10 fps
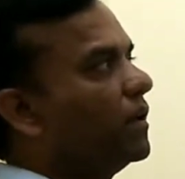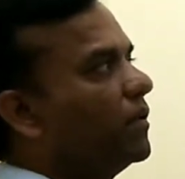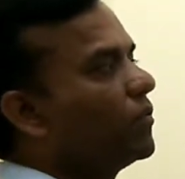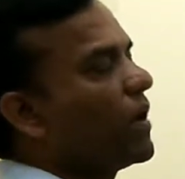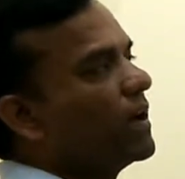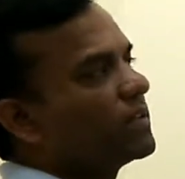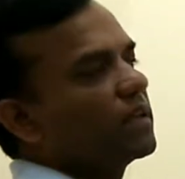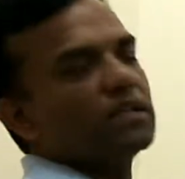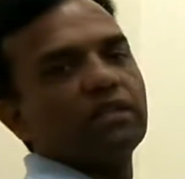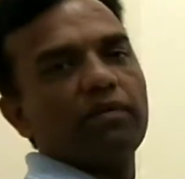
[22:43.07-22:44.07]
If
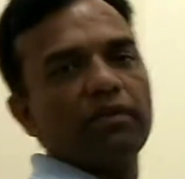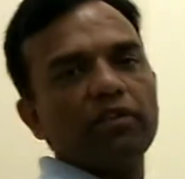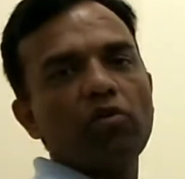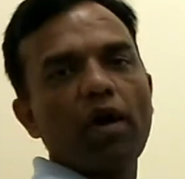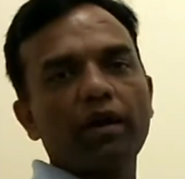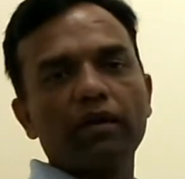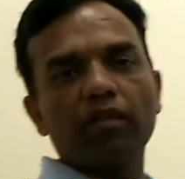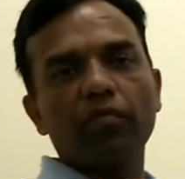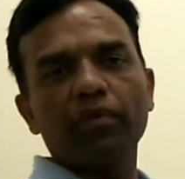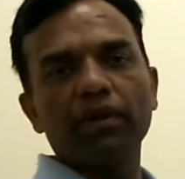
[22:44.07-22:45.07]
addition is given, you add the
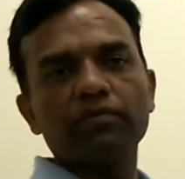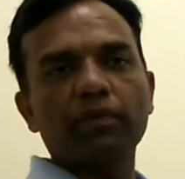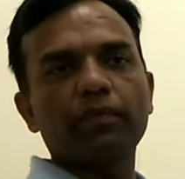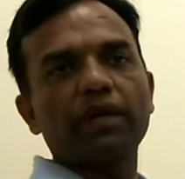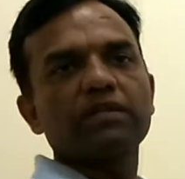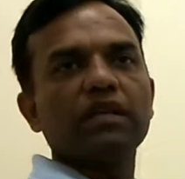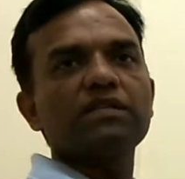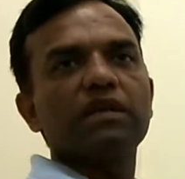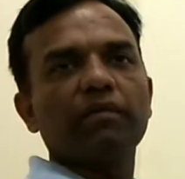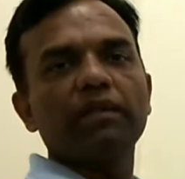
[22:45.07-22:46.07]
number. If subtraction
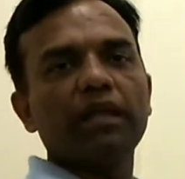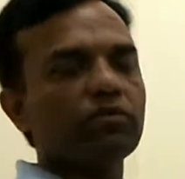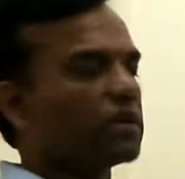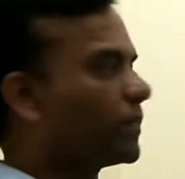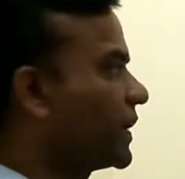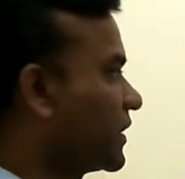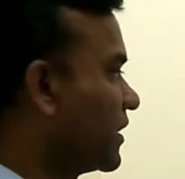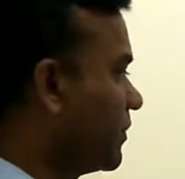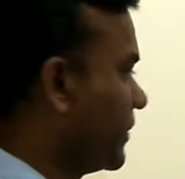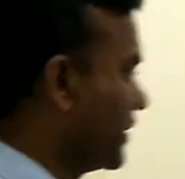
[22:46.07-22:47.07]
is given, then you subtract the
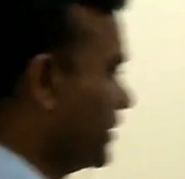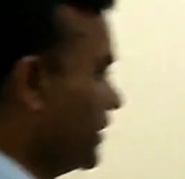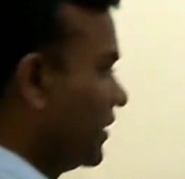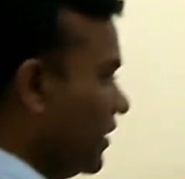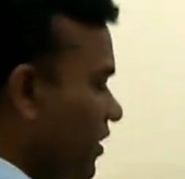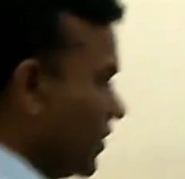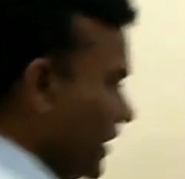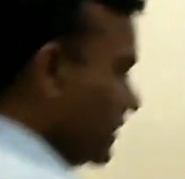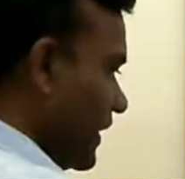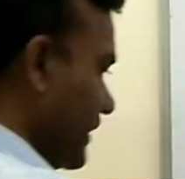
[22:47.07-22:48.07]
number.
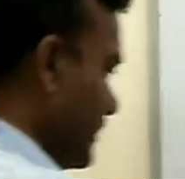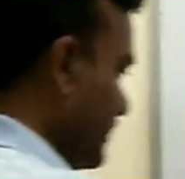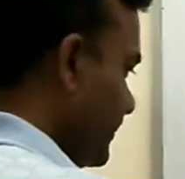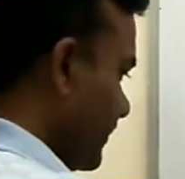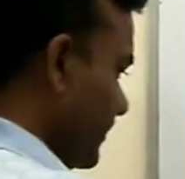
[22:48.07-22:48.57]
Okay, then